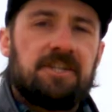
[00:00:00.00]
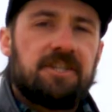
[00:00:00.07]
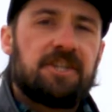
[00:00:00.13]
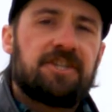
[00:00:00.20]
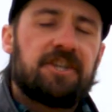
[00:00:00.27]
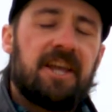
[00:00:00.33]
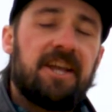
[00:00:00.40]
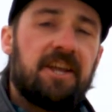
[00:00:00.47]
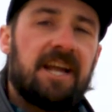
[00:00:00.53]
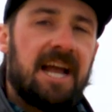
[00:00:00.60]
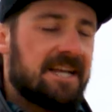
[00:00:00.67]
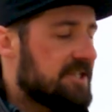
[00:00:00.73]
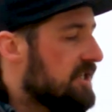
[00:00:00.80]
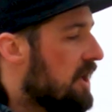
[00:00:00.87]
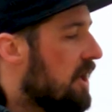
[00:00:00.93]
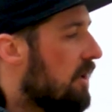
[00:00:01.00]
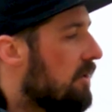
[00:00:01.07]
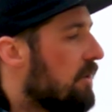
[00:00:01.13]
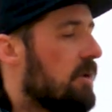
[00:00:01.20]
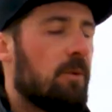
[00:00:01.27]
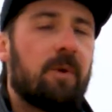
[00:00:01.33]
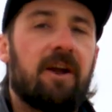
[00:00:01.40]
Just to let you guys
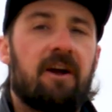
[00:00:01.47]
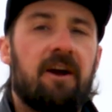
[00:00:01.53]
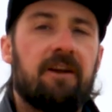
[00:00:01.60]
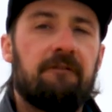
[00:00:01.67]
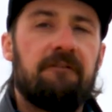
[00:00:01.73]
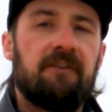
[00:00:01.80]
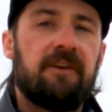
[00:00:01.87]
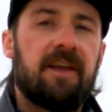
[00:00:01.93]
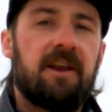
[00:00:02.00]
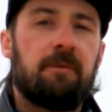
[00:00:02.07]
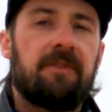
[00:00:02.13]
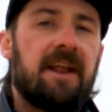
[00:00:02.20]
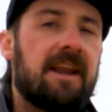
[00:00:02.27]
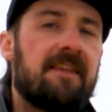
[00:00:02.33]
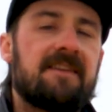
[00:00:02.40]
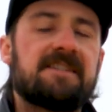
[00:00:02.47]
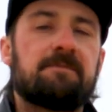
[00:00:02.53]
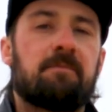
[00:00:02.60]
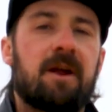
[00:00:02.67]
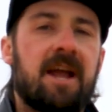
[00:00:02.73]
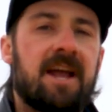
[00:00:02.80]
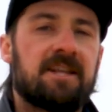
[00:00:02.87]
know, we are unaffiliated with any of these
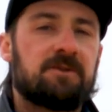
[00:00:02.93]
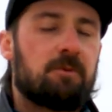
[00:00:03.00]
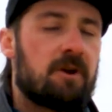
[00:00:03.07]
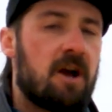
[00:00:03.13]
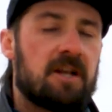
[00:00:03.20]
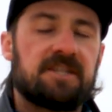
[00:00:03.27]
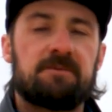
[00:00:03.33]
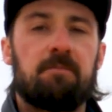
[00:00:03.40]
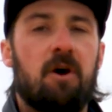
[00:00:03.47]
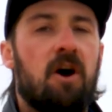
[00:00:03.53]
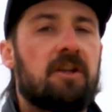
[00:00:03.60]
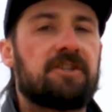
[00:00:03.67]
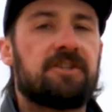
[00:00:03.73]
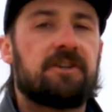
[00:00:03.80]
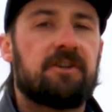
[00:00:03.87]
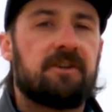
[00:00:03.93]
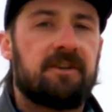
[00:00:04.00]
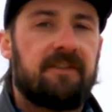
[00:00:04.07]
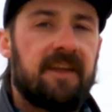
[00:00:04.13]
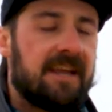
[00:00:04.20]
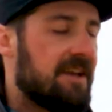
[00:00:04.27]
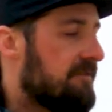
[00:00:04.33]
brands. We're not sponsored.
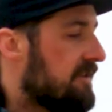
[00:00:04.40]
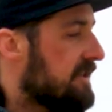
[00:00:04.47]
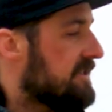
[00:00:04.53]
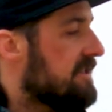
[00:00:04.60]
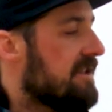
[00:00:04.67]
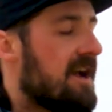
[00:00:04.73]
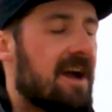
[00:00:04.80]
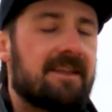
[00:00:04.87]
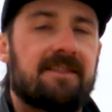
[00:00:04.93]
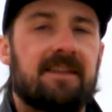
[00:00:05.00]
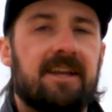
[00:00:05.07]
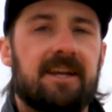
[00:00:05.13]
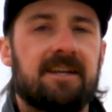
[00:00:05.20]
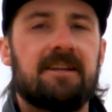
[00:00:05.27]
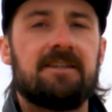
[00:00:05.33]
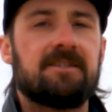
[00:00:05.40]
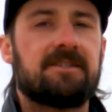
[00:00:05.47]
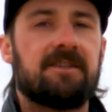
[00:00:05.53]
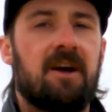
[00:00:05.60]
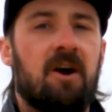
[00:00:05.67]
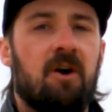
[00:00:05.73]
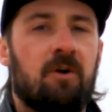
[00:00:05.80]
They give us nothing.
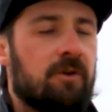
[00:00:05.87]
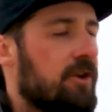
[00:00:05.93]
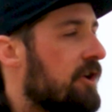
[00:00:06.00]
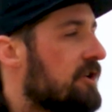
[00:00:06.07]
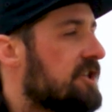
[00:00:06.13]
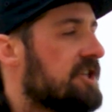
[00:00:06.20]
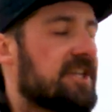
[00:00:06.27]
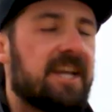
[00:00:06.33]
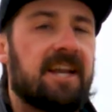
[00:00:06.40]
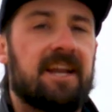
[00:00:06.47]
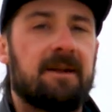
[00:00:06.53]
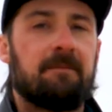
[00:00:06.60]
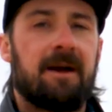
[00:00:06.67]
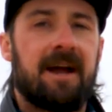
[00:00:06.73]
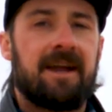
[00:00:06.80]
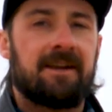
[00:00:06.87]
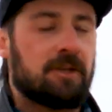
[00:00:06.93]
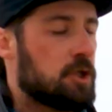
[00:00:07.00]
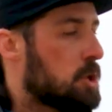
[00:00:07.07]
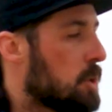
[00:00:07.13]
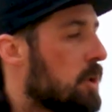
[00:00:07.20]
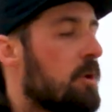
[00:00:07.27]
So you're just getting my
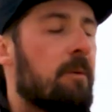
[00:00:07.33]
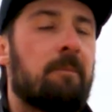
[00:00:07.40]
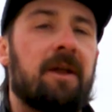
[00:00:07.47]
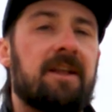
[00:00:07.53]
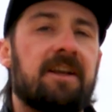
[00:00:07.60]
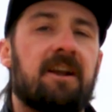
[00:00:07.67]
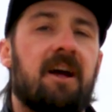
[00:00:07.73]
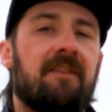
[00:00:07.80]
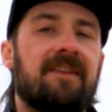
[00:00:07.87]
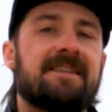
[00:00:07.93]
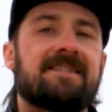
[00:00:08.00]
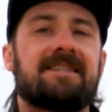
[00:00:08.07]
true opinion on these